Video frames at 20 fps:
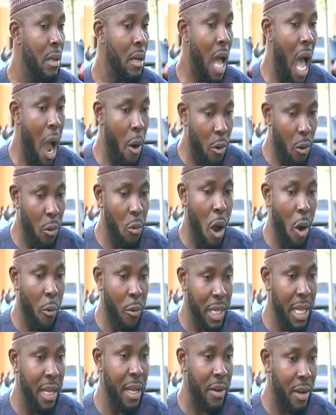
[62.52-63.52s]
I will work
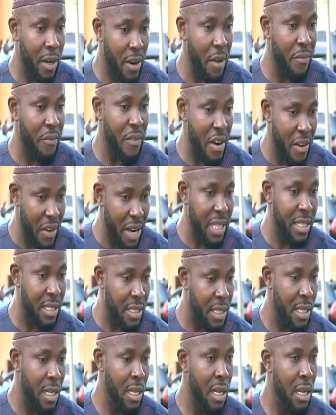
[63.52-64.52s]
with the
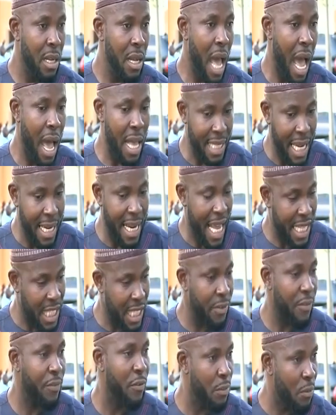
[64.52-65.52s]
referees as an
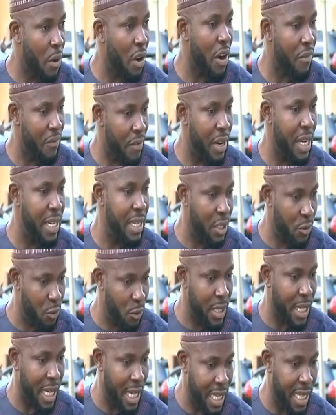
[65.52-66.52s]
ex-football referee in the
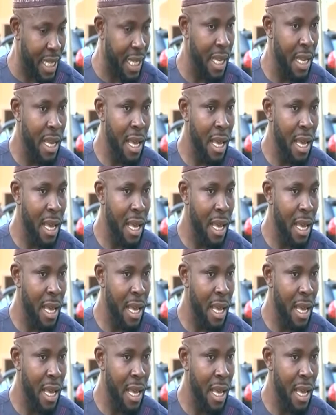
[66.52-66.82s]
Swiss League.